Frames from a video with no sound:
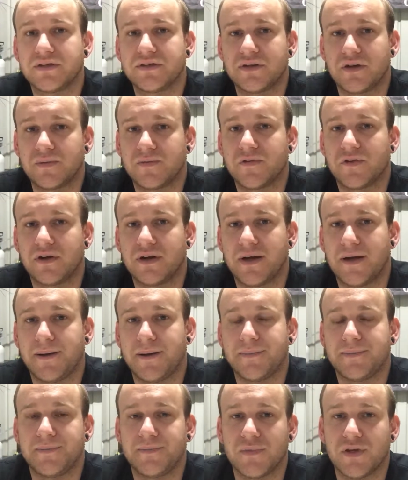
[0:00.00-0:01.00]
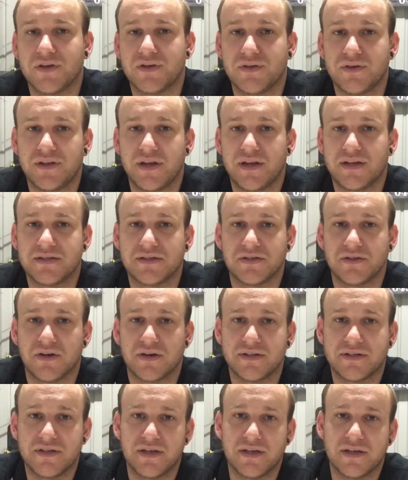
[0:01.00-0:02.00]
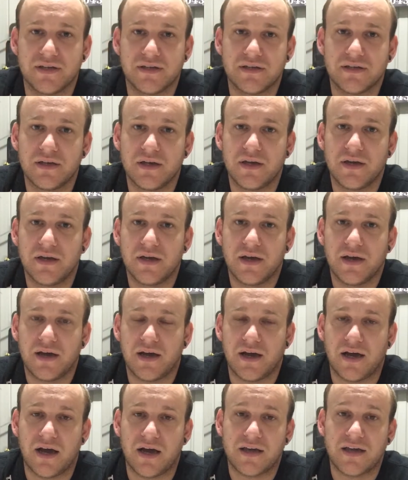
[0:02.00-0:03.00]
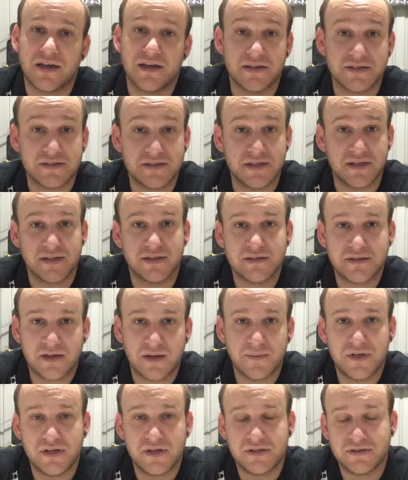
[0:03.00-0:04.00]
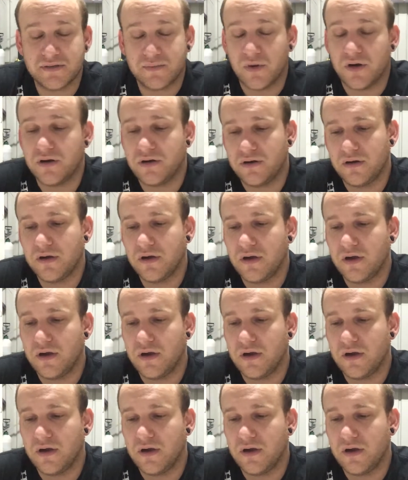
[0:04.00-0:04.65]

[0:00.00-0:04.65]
So I've got a 2019 Kia Stinger coming in tomorrow,